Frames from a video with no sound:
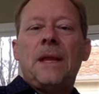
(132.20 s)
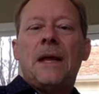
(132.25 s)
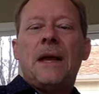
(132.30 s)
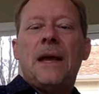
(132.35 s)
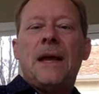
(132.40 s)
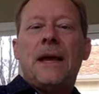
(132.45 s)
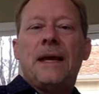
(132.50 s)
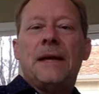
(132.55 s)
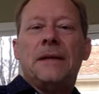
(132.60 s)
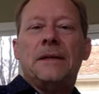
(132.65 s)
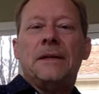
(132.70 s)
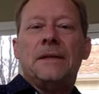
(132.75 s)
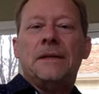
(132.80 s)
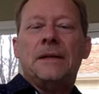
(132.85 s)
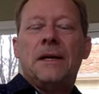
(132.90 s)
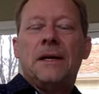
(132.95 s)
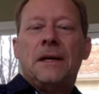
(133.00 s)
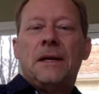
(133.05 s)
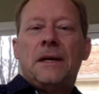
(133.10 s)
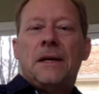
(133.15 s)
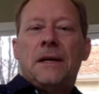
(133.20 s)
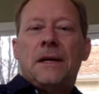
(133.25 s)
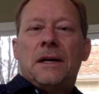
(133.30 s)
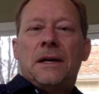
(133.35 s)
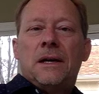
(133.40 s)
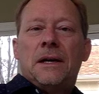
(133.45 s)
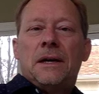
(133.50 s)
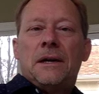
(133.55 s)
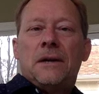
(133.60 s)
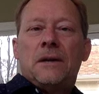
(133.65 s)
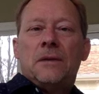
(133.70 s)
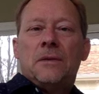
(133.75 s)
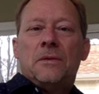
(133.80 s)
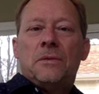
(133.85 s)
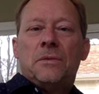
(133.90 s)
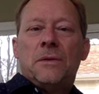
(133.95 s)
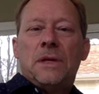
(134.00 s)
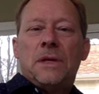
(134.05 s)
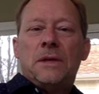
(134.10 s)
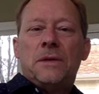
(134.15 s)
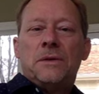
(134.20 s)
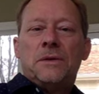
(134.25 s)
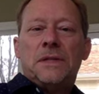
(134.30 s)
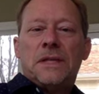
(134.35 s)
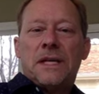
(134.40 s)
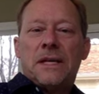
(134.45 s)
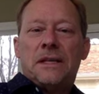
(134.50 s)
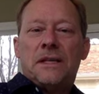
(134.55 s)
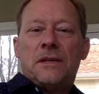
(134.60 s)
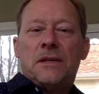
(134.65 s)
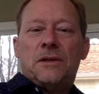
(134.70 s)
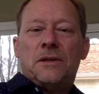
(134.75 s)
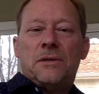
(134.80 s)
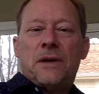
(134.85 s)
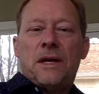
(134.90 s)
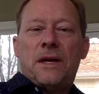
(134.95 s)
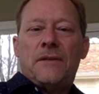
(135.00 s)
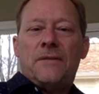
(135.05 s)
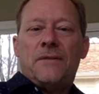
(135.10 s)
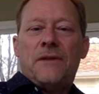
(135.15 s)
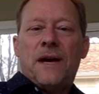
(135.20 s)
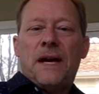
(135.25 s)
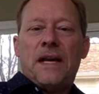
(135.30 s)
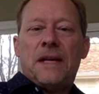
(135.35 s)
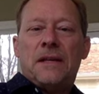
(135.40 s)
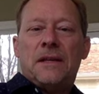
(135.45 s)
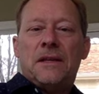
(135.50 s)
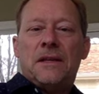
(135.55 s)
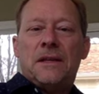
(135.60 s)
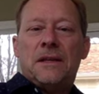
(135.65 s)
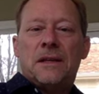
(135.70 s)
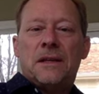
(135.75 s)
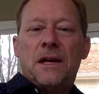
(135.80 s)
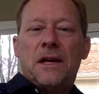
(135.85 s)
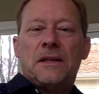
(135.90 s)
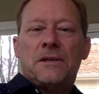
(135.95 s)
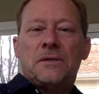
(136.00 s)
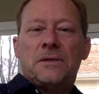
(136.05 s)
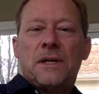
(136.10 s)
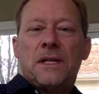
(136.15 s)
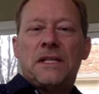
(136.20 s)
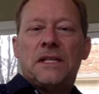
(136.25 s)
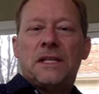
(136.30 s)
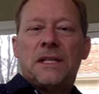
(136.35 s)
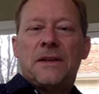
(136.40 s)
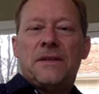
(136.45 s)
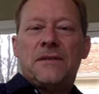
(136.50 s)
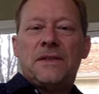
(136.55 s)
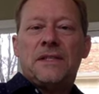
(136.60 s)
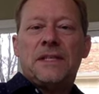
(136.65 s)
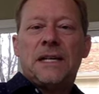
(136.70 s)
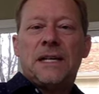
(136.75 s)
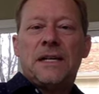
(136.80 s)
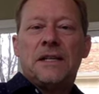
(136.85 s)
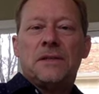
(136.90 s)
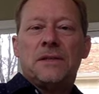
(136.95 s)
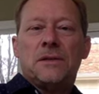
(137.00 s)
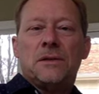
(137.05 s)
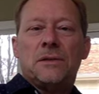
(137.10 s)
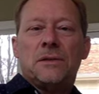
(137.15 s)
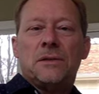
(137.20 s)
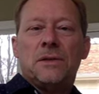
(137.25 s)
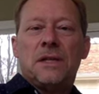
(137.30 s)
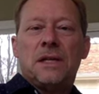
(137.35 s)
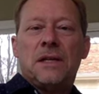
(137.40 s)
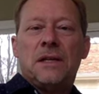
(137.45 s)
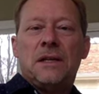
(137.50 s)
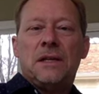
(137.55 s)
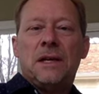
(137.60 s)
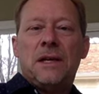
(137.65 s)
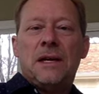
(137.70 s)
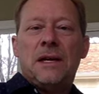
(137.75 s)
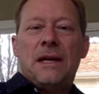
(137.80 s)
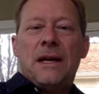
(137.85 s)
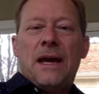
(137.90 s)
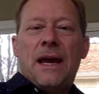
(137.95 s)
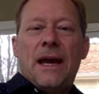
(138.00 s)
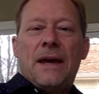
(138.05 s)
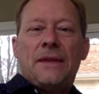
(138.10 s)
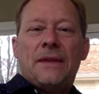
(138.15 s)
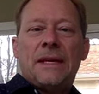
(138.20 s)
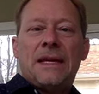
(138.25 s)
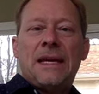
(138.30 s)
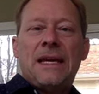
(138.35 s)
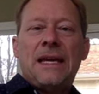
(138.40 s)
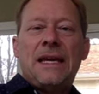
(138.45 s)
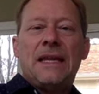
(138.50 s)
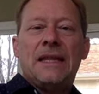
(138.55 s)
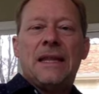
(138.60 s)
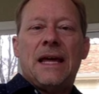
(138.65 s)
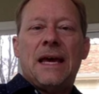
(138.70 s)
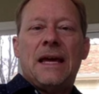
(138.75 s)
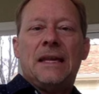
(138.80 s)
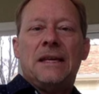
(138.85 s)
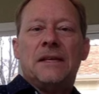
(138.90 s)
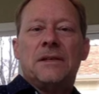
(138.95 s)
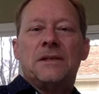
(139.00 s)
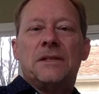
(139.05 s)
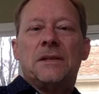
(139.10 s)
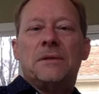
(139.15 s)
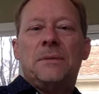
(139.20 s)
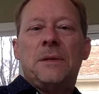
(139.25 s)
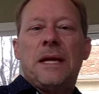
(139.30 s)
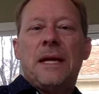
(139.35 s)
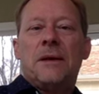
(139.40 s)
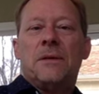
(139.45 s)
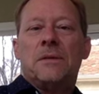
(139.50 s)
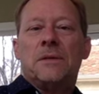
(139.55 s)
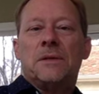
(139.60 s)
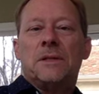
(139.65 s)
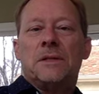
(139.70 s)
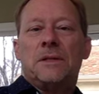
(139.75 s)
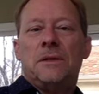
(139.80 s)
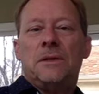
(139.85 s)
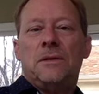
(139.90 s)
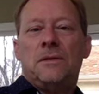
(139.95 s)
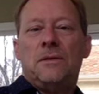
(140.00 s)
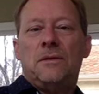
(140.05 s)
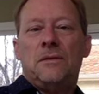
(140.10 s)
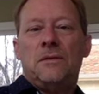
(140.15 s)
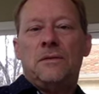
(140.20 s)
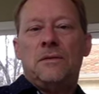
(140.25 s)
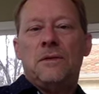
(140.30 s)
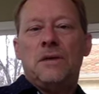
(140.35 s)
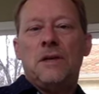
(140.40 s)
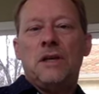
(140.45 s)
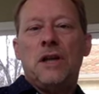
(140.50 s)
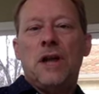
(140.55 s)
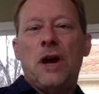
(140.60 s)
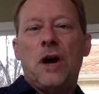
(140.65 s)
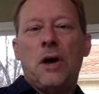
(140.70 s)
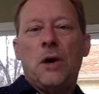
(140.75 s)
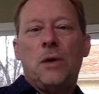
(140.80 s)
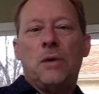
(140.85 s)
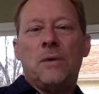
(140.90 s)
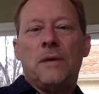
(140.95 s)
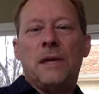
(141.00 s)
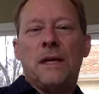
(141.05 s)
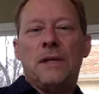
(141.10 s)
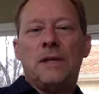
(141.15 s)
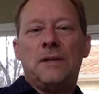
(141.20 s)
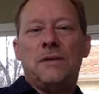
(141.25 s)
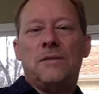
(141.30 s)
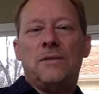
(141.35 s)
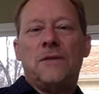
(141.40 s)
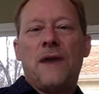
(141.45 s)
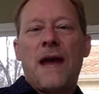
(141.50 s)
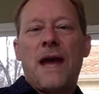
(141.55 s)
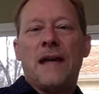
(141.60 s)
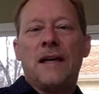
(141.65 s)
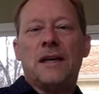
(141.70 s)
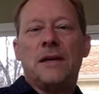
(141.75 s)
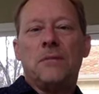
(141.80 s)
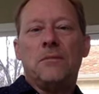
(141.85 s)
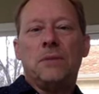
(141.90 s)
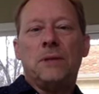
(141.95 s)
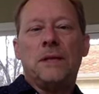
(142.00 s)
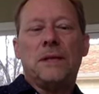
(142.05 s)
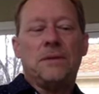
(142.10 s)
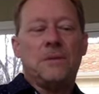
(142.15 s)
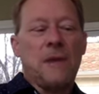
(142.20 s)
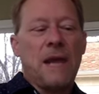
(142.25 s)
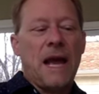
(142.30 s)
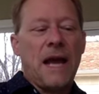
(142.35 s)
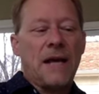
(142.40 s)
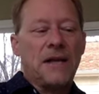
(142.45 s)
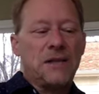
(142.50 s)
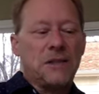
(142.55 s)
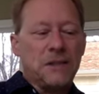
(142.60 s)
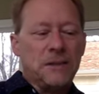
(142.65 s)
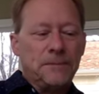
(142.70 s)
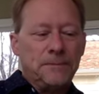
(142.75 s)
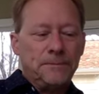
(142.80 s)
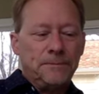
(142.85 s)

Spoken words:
and we use it to try to find the concentration of a second solution. And the key then is to be able to know that you've had a complete reaction.